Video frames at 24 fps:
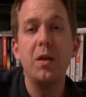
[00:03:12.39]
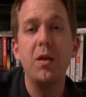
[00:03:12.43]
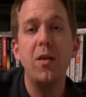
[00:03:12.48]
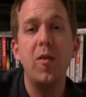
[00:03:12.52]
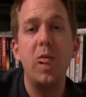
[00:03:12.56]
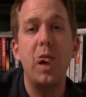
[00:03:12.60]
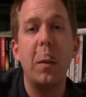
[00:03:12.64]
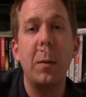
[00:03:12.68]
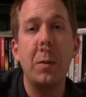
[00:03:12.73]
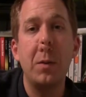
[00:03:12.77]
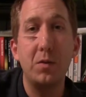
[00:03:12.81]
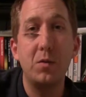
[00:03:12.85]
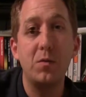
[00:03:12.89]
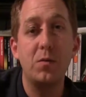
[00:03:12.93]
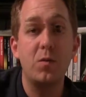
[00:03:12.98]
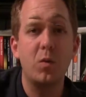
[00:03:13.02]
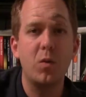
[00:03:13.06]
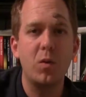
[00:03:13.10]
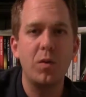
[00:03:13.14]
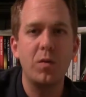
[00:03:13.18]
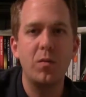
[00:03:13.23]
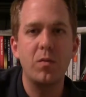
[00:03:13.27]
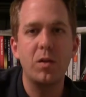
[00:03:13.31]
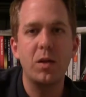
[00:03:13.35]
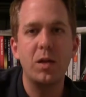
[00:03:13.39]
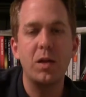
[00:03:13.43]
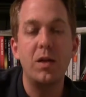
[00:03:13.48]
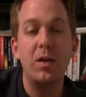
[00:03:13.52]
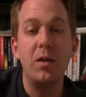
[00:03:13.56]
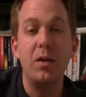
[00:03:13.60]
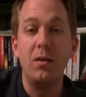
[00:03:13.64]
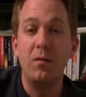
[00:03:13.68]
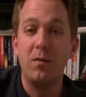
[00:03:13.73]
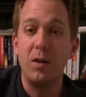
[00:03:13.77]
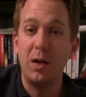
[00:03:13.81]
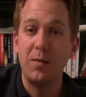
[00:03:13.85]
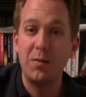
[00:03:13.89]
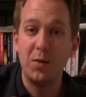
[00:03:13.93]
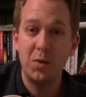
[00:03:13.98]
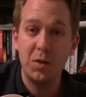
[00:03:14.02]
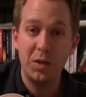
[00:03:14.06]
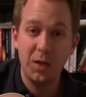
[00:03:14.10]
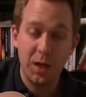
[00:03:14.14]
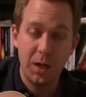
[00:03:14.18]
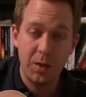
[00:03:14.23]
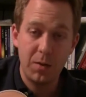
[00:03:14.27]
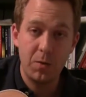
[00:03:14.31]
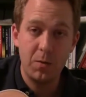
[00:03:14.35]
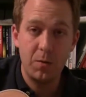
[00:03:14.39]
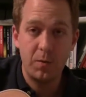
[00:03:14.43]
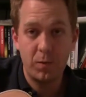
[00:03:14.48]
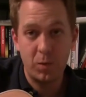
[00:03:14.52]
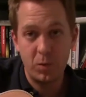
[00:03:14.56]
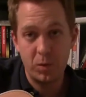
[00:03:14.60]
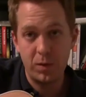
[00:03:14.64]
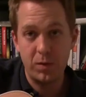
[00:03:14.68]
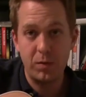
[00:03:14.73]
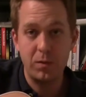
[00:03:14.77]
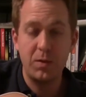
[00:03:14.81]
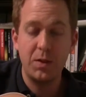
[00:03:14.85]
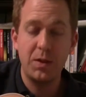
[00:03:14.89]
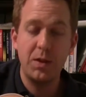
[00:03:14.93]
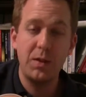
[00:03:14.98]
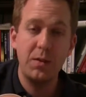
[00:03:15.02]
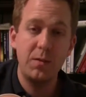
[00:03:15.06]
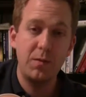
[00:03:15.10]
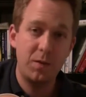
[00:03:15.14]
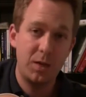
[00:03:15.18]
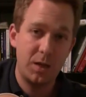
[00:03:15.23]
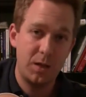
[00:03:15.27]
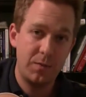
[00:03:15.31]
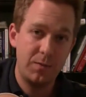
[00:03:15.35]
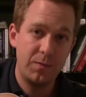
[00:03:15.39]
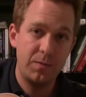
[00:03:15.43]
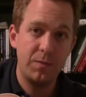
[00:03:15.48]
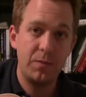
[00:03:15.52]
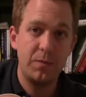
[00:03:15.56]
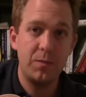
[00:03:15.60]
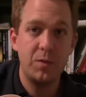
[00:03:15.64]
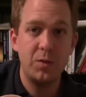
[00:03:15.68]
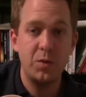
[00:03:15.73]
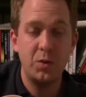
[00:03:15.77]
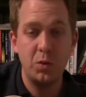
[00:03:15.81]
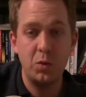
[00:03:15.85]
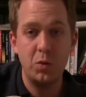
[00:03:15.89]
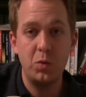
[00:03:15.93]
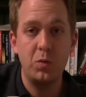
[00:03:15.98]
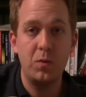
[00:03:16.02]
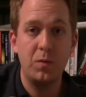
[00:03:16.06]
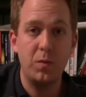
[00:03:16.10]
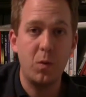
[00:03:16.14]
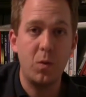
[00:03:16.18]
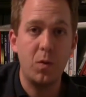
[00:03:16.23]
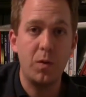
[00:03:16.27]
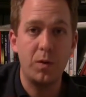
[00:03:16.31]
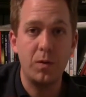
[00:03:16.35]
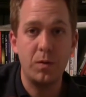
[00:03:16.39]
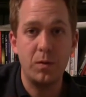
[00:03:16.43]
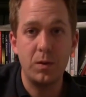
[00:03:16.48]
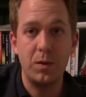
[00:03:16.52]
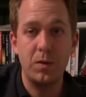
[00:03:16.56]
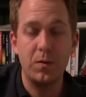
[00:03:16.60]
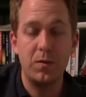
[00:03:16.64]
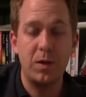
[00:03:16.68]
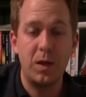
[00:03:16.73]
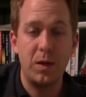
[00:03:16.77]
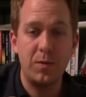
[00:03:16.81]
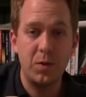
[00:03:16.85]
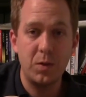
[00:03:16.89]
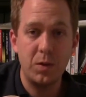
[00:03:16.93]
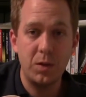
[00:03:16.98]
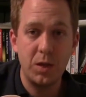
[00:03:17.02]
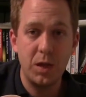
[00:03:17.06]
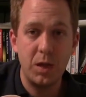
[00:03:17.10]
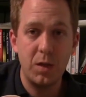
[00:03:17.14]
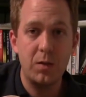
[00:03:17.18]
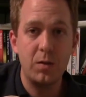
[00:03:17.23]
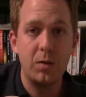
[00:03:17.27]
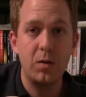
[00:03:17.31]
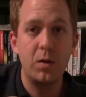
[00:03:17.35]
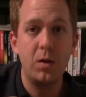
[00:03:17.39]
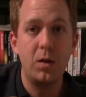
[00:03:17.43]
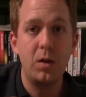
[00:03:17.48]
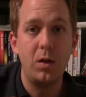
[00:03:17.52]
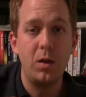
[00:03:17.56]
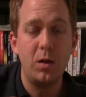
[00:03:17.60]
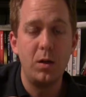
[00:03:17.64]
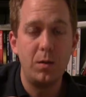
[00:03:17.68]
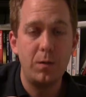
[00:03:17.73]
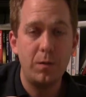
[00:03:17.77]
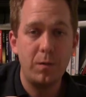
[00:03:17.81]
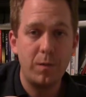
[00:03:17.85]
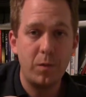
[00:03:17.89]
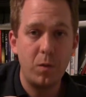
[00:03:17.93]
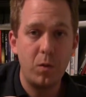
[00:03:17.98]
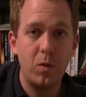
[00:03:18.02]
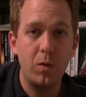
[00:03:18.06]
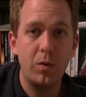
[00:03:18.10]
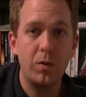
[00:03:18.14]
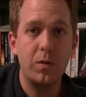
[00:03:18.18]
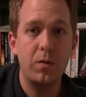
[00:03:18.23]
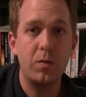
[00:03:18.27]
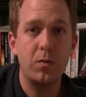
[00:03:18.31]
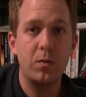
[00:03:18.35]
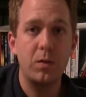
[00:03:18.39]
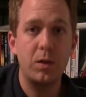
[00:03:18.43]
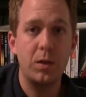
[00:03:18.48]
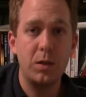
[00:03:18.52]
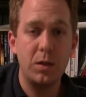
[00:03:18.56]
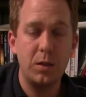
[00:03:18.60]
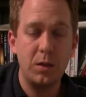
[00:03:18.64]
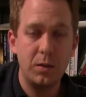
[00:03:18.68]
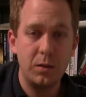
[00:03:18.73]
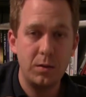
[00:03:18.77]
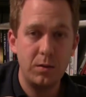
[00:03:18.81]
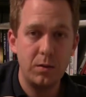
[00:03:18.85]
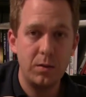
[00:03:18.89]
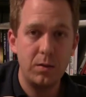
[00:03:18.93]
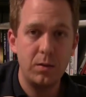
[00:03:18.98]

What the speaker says: 3, 4, 3, 5, 2 together, 4, 3, 5, 2, 4, 3, 5, 2 together, 4, 3.